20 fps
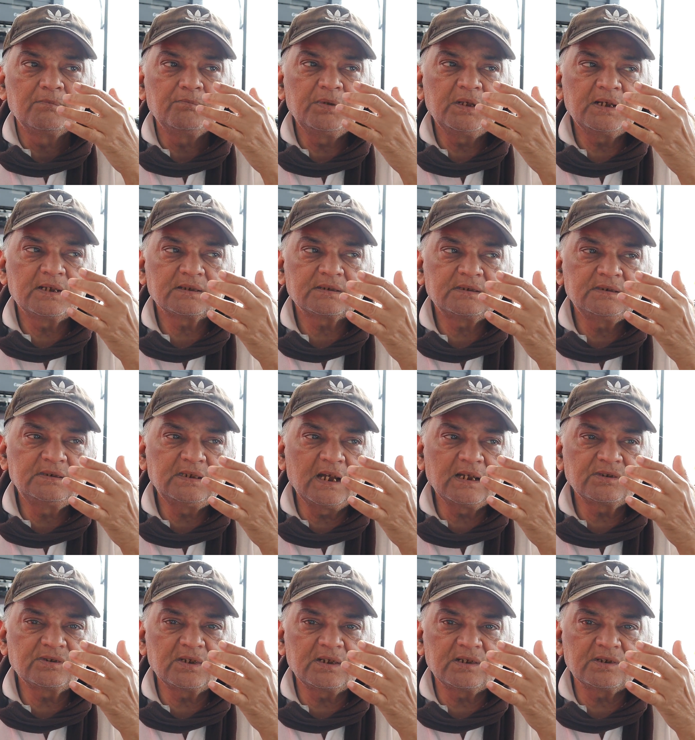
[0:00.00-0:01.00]
Because
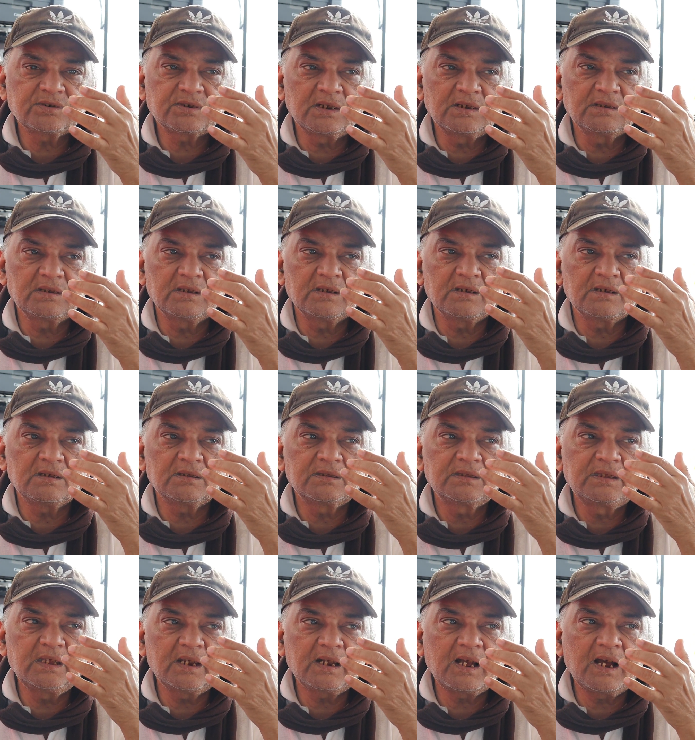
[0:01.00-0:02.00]
young generation,
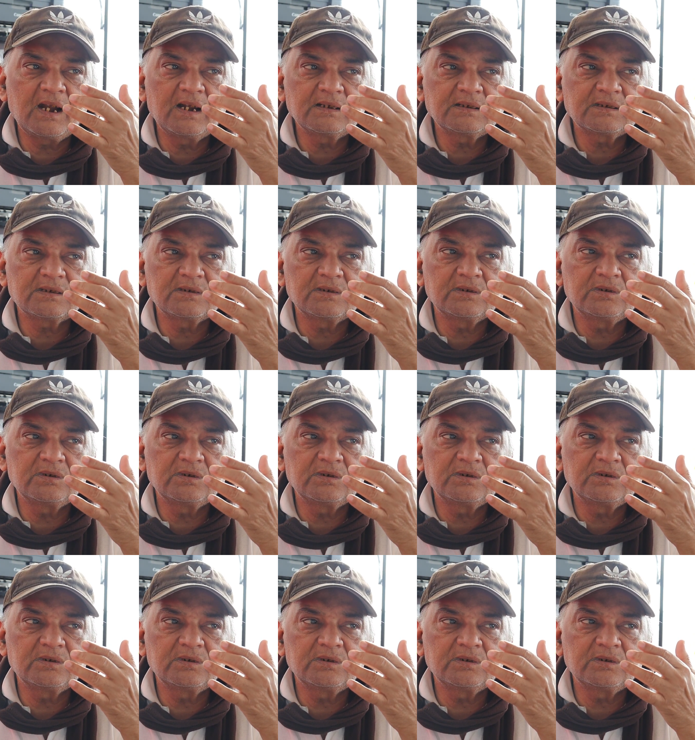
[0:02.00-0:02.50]
they can't,